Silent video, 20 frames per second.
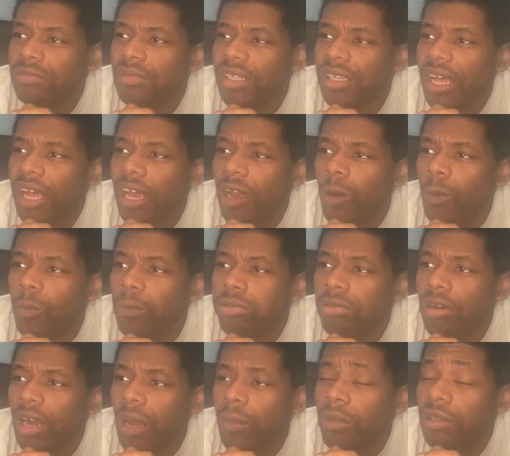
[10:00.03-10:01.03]
that I'll
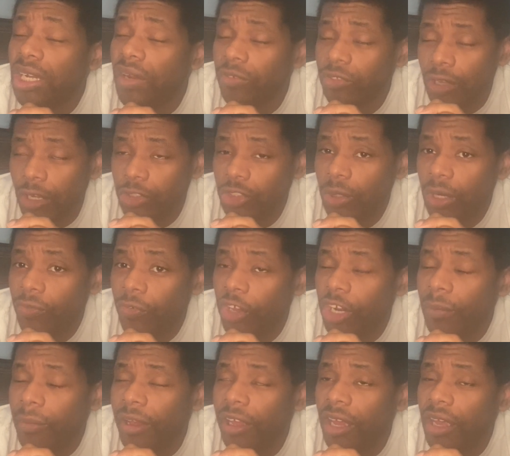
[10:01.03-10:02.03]
probably never talk to
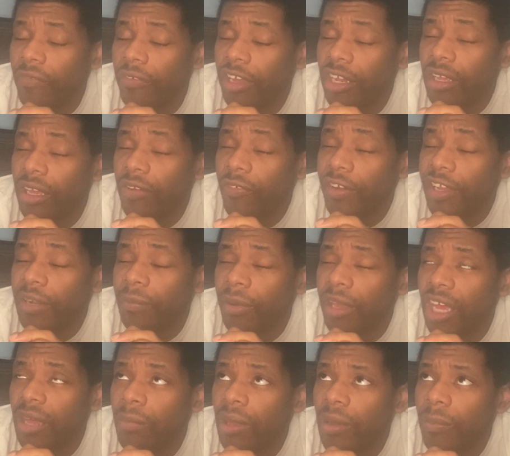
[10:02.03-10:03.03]
ever again
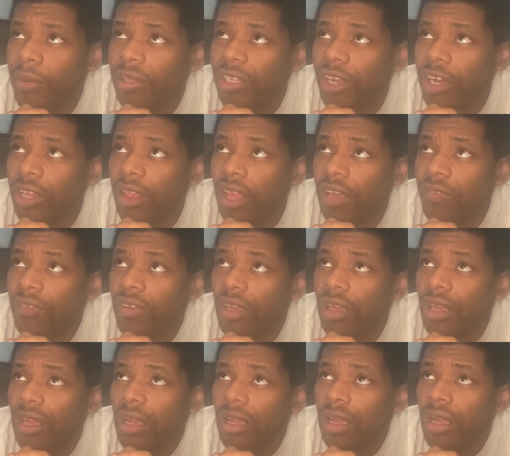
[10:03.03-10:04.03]
in my entire life.
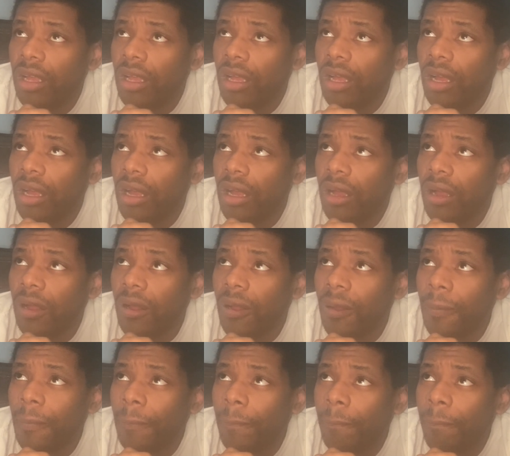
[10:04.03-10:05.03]

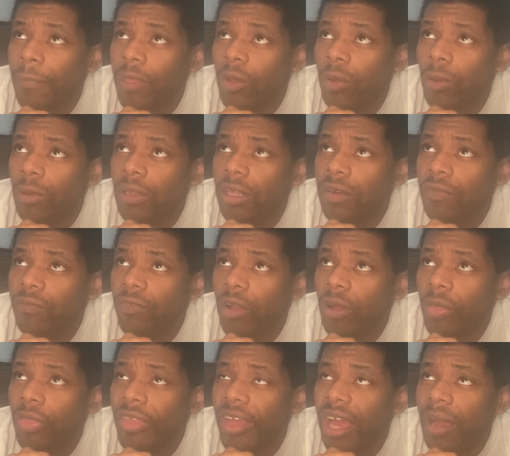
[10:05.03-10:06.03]
It
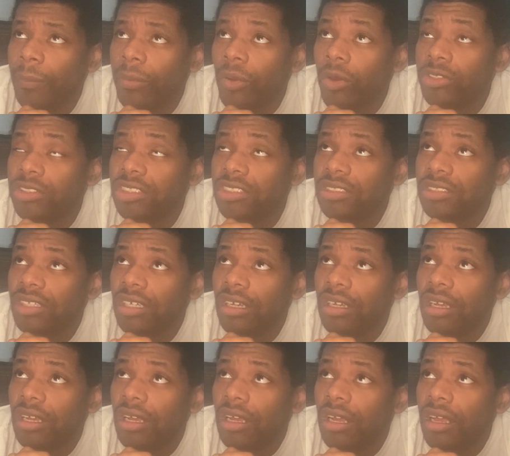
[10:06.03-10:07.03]
involved that person.
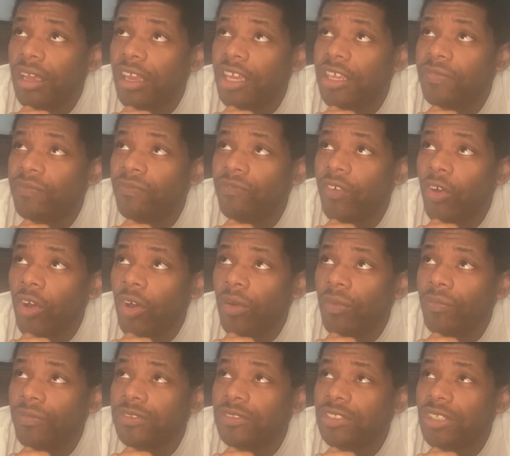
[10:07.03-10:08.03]
It
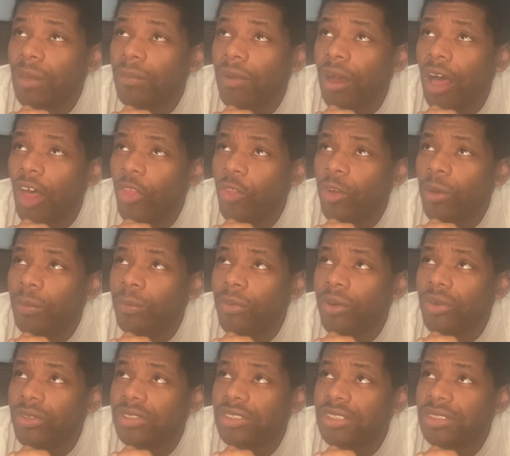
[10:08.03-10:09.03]
involved some other
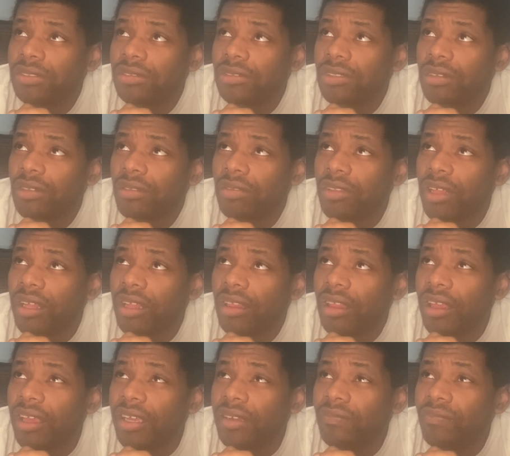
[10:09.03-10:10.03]
person that,
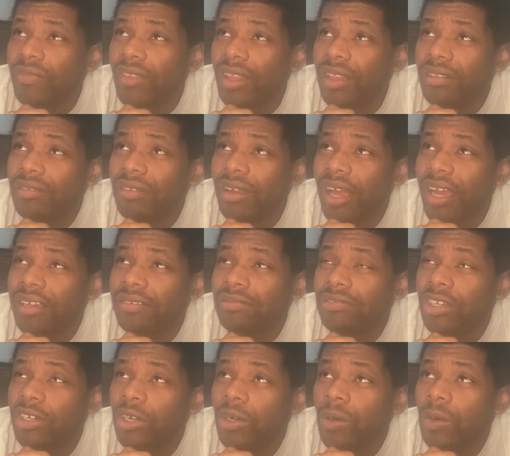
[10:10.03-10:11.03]
like, I
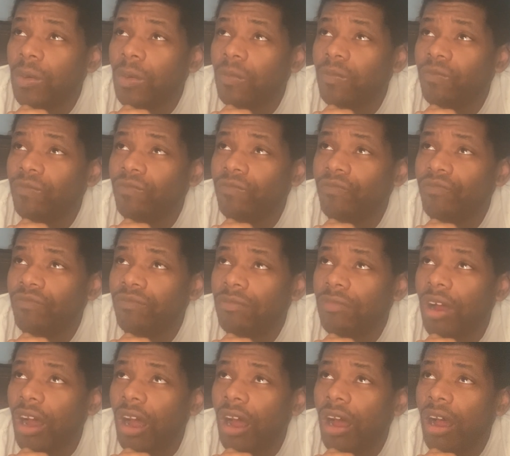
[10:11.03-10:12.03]
know
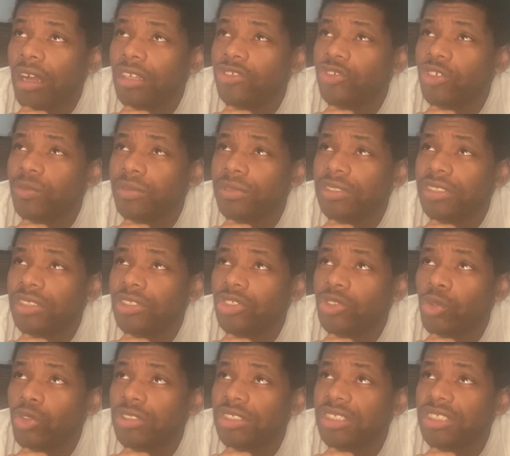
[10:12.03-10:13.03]
100%
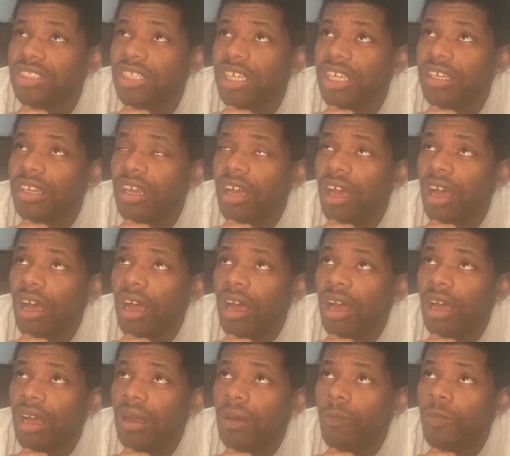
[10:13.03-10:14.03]
sure she's dead,
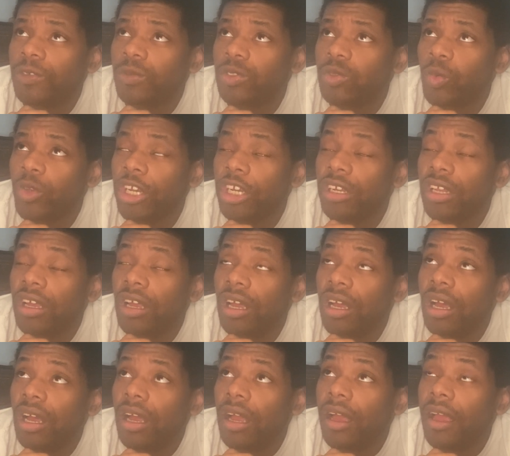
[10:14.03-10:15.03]
which was weird.
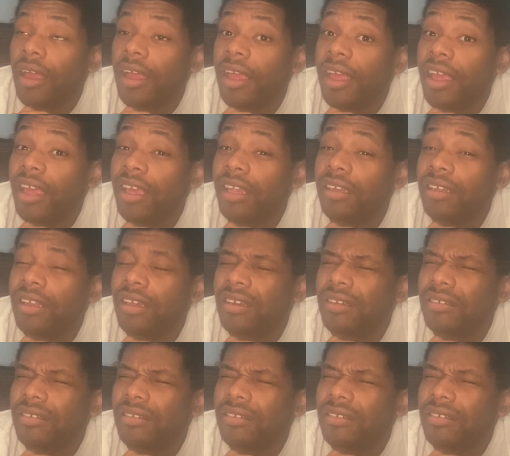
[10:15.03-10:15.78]
And